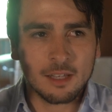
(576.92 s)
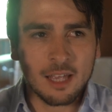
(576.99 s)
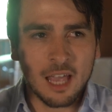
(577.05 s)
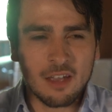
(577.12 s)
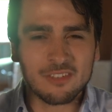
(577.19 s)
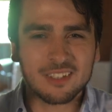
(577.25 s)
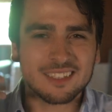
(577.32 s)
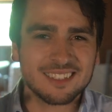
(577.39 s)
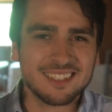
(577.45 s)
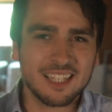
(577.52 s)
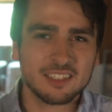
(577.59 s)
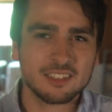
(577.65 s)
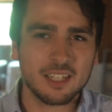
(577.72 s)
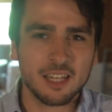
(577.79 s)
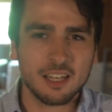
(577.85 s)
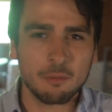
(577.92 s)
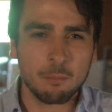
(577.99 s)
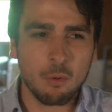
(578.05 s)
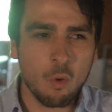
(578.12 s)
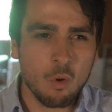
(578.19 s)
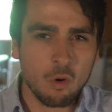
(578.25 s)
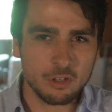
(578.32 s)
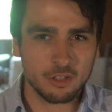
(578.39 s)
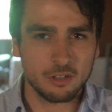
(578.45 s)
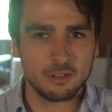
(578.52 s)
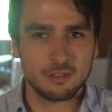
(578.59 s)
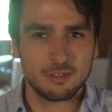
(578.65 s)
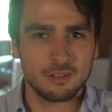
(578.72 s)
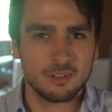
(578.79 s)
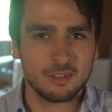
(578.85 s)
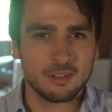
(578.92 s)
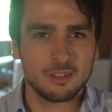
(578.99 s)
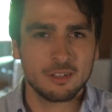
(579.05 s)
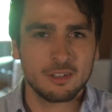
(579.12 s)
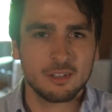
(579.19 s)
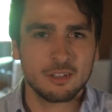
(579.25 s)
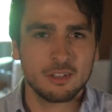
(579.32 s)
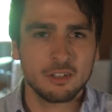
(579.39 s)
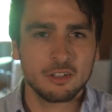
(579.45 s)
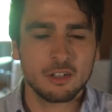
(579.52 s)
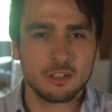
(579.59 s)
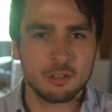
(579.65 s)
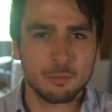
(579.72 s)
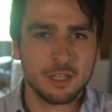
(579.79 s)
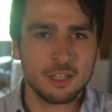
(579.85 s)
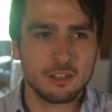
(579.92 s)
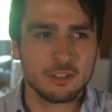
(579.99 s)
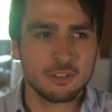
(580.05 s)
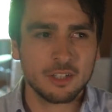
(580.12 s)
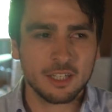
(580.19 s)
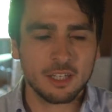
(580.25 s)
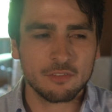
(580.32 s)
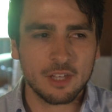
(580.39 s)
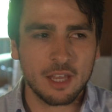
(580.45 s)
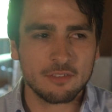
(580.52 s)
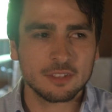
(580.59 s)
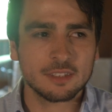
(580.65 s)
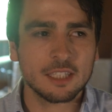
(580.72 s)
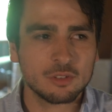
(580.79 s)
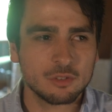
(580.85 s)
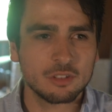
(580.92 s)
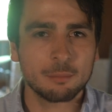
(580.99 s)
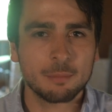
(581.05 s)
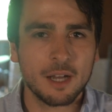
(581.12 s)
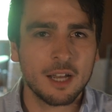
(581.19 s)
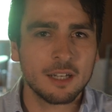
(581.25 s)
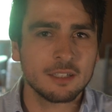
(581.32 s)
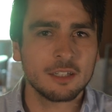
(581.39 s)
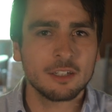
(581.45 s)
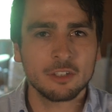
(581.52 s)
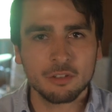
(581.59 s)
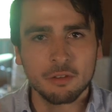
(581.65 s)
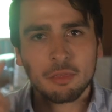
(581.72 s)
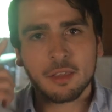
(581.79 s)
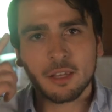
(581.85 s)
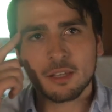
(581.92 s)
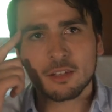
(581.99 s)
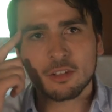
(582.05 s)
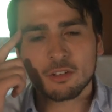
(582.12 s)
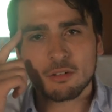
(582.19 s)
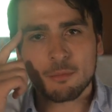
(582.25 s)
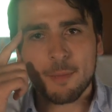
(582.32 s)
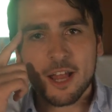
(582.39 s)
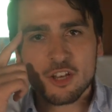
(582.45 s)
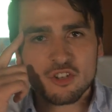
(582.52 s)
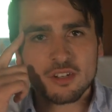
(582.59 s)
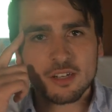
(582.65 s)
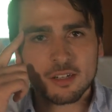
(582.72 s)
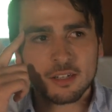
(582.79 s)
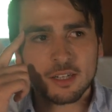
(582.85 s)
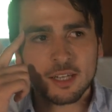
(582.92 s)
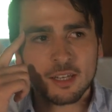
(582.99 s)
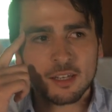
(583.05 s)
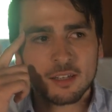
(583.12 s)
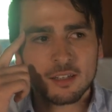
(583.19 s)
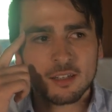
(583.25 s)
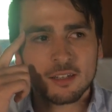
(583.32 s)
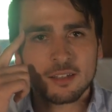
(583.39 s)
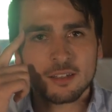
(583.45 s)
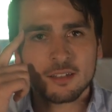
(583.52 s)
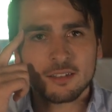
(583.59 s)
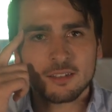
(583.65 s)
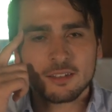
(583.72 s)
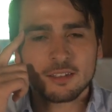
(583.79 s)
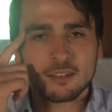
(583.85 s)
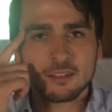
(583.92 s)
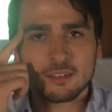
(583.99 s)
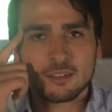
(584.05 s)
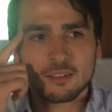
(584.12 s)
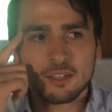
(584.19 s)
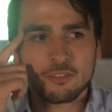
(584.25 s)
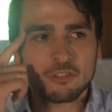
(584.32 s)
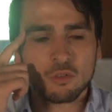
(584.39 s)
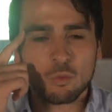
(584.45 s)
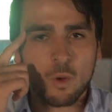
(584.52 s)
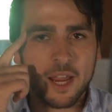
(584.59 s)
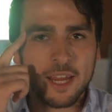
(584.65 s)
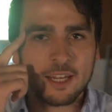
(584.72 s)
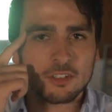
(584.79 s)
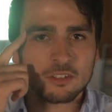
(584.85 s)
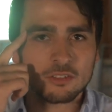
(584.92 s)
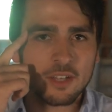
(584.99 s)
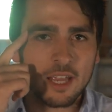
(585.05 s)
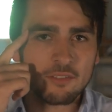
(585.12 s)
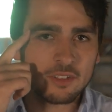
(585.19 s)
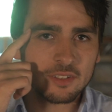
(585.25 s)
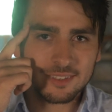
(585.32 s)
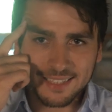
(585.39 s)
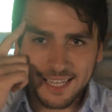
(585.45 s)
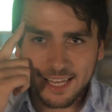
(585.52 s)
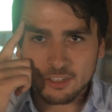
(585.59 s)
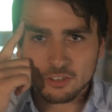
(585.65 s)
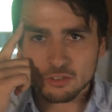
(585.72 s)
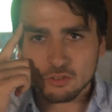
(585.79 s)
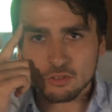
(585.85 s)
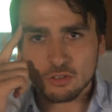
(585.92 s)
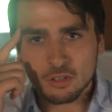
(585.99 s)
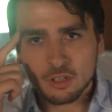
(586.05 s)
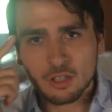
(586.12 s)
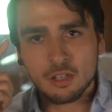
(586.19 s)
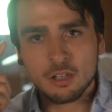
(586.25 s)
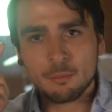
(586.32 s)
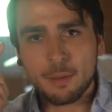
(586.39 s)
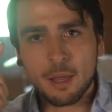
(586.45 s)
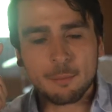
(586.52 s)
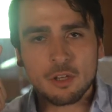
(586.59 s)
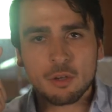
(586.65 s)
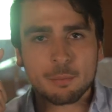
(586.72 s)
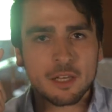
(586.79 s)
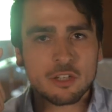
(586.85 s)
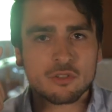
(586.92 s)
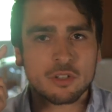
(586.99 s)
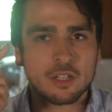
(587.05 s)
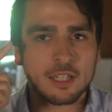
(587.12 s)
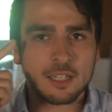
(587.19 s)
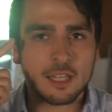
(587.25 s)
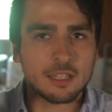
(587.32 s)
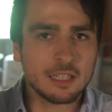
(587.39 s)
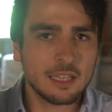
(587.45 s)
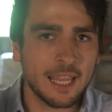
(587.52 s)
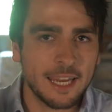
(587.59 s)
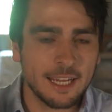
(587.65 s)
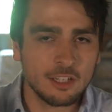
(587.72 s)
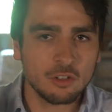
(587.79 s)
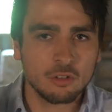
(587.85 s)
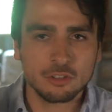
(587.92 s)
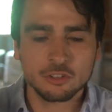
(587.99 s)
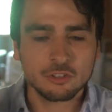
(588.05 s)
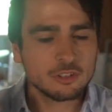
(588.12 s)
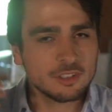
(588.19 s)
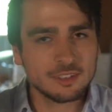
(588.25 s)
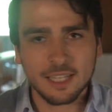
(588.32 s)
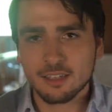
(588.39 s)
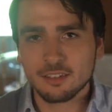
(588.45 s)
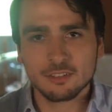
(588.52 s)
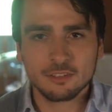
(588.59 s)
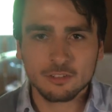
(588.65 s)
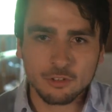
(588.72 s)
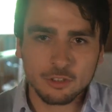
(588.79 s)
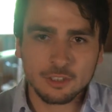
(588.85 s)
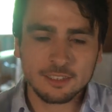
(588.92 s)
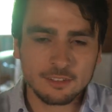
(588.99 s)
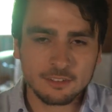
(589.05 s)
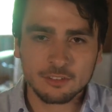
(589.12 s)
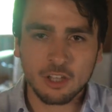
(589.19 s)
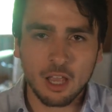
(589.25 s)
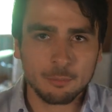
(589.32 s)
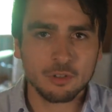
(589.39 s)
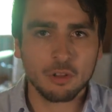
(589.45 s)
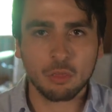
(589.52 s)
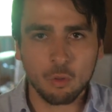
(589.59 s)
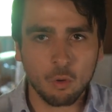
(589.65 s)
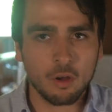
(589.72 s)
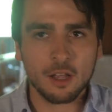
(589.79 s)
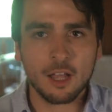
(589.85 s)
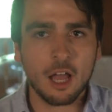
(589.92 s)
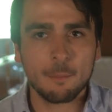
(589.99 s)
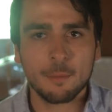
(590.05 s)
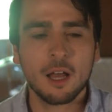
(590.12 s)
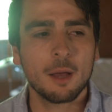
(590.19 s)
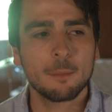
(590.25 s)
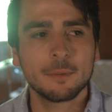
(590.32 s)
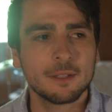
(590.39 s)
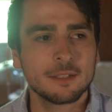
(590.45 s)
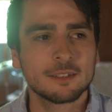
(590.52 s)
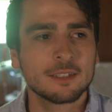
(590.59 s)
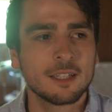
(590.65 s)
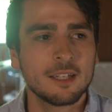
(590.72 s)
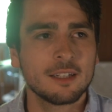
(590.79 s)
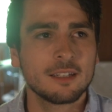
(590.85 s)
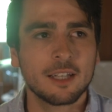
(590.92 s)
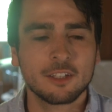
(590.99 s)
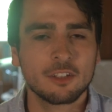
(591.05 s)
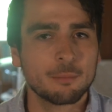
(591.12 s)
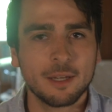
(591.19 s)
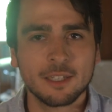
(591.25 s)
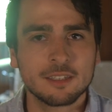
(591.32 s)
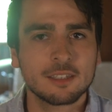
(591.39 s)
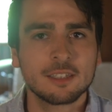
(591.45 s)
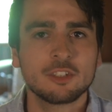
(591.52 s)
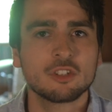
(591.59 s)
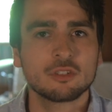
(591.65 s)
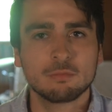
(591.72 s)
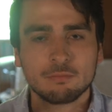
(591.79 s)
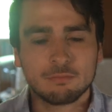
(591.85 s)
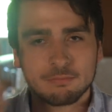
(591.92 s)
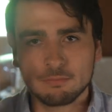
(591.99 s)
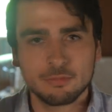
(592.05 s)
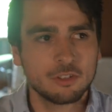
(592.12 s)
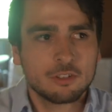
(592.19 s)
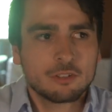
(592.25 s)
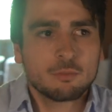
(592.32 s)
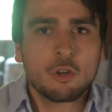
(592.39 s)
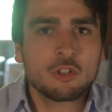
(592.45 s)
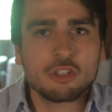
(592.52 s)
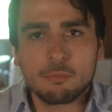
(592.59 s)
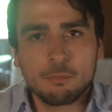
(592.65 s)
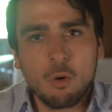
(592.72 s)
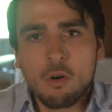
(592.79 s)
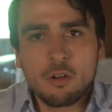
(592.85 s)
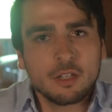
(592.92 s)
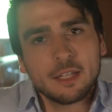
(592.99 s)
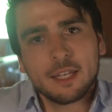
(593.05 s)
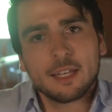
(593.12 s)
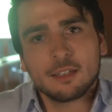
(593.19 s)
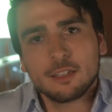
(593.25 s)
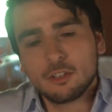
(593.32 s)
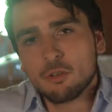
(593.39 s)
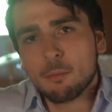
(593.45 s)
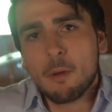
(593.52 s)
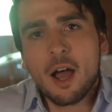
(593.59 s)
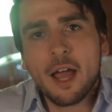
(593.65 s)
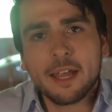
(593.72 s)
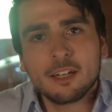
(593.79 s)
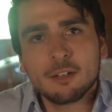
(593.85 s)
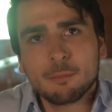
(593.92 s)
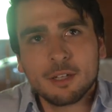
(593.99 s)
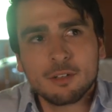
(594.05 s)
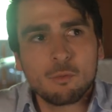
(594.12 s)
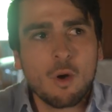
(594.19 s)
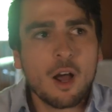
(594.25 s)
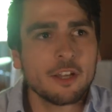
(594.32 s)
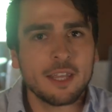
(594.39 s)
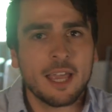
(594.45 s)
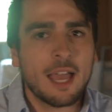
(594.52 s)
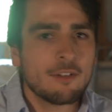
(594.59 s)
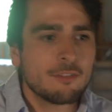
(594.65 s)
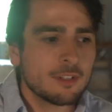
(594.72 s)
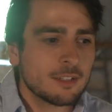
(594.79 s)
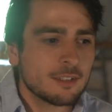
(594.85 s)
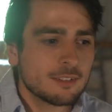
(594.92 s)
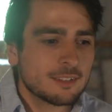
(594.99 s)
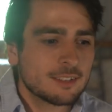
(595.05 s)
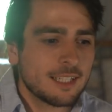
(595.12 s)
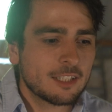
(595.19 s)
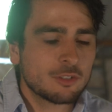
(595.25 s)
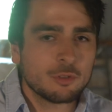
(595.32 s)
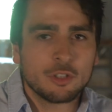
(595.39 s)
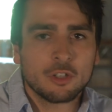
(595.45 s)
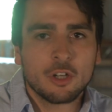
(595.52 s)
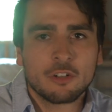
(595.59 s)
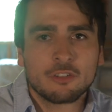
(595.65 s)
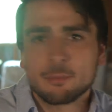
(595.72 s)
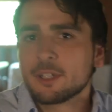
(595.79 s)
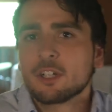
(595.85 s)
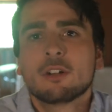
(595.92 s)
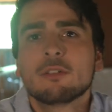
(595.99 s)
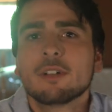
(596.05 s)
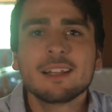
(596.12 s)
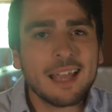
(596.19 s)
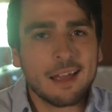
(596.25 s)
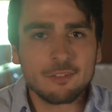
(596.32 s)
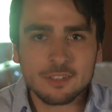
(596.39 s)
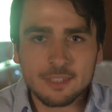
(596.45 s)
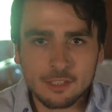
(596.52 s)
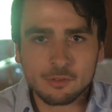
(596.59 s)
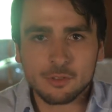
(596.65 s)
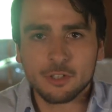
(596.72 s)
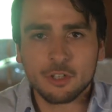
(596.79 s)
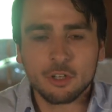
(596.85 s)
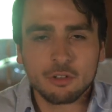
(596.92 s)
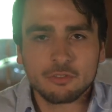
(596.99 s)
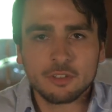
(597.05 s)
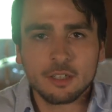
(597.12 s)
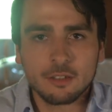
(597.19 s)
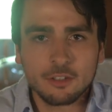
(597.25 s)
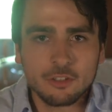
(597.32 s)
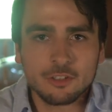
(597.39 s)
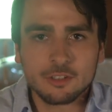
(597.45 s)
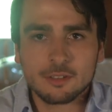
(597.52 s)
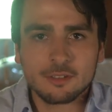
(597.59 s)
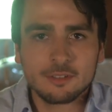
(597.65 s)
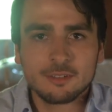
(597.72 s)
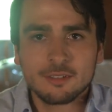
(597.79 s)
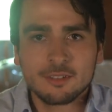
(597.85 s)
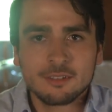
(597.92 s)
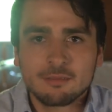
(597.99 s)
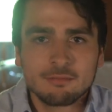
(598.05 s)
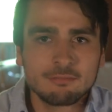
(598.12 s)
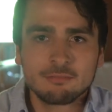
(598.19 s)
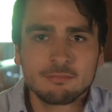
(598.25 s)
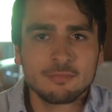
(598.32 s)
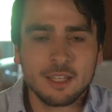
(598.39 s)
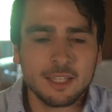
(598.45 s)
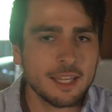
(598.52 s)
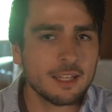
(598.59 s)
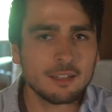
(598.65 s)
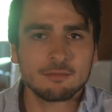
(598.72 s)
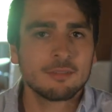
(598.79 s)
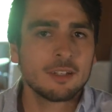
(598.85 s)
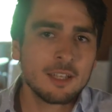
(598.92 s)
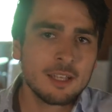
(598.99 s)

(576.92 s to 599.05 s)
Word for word: having sex like a porno. You know what I mean? Because like, if you're having sex with your partner and you think you're imagining different ways of having sex, or maybe you're picturing another lady, or as soon as that these types of thought come up, it's like you're basically just you're just watching porn again in your mind, but while you're having sex with your girlfriend, but you're not really having sex with your girlfriend, you're just again,